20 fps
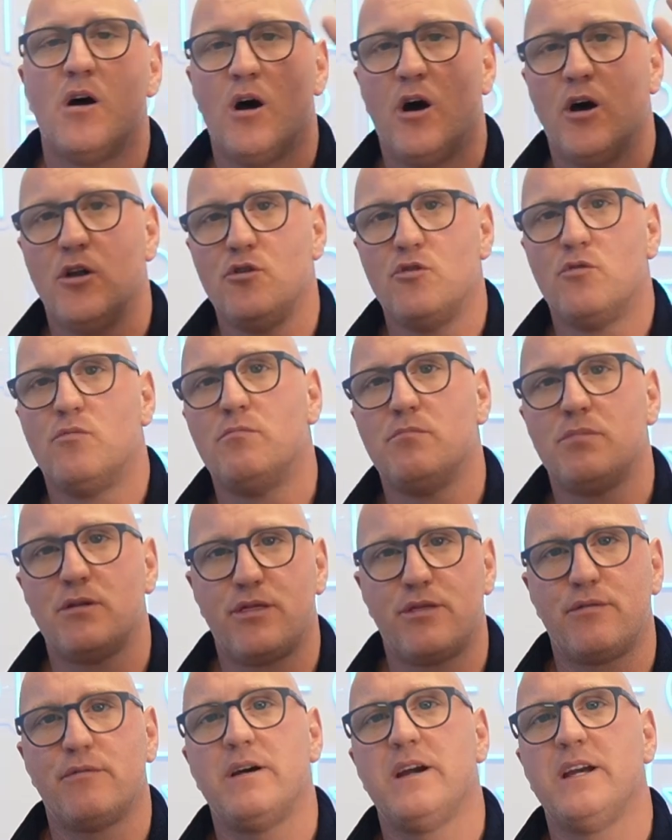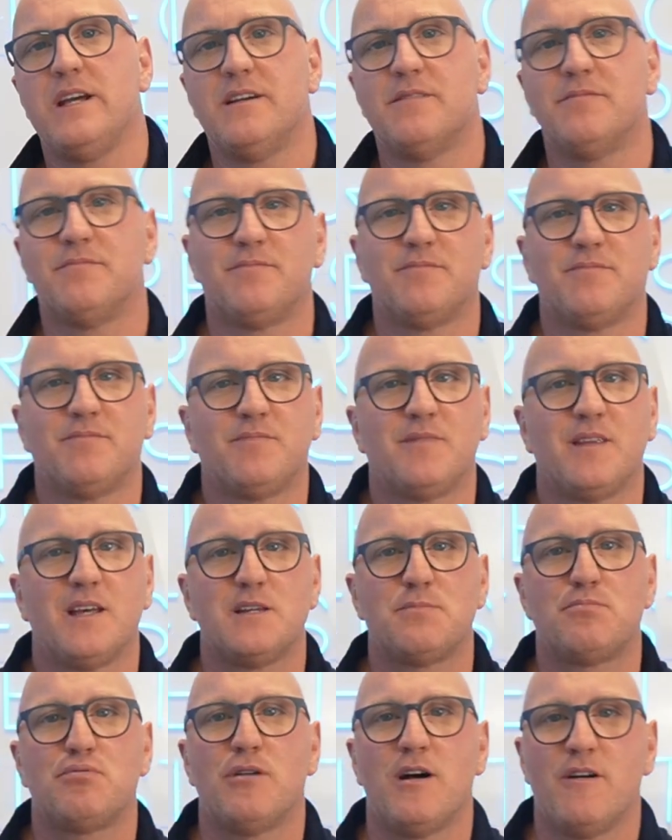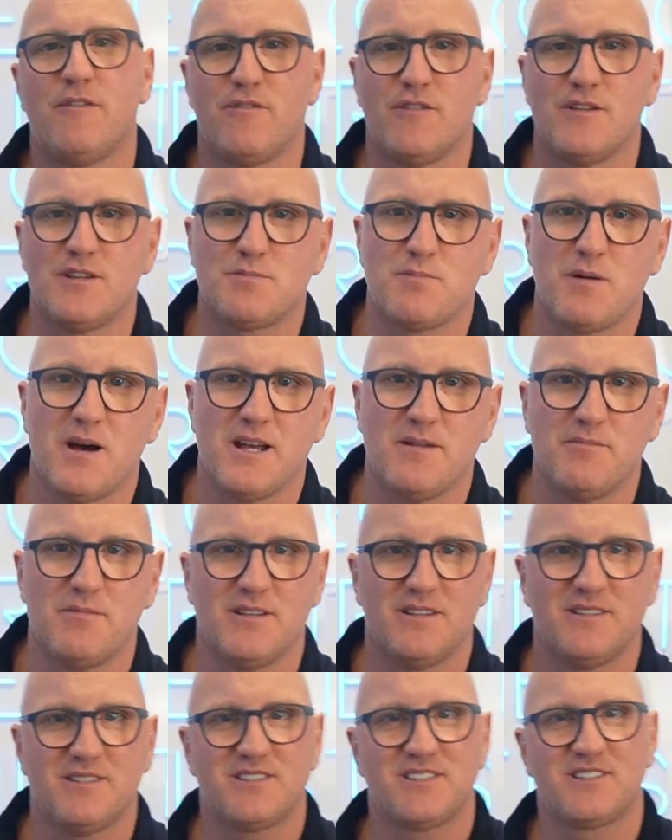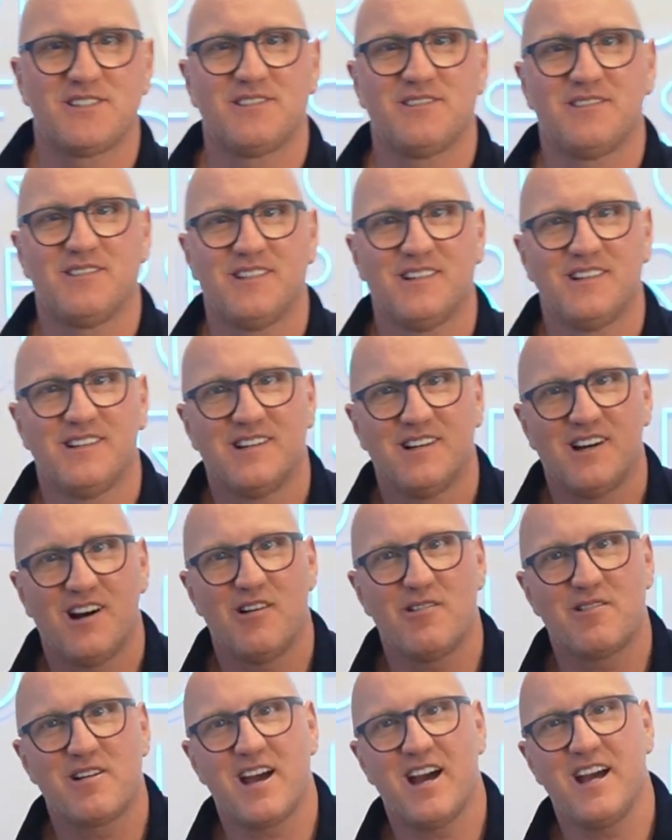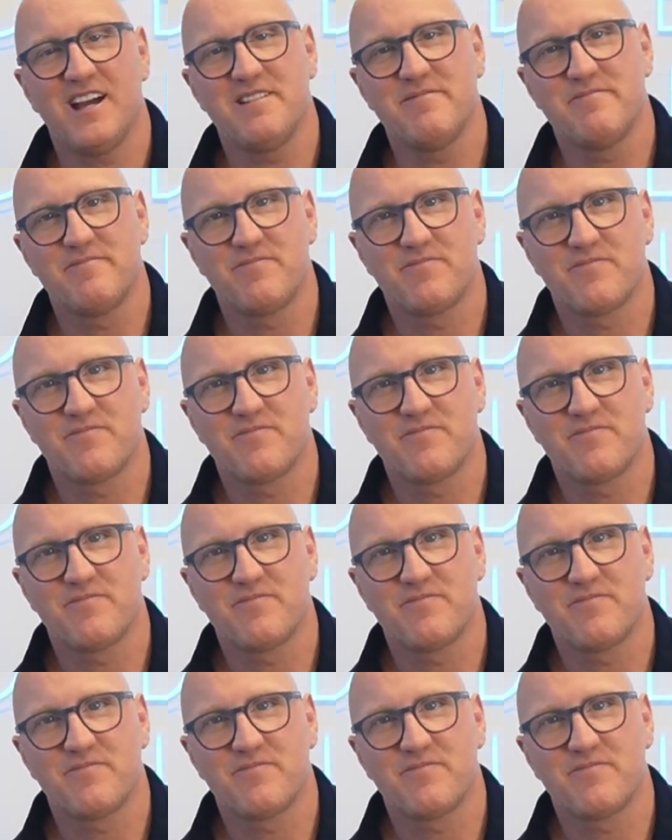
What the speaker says: And number 3 is preference payments. Okay?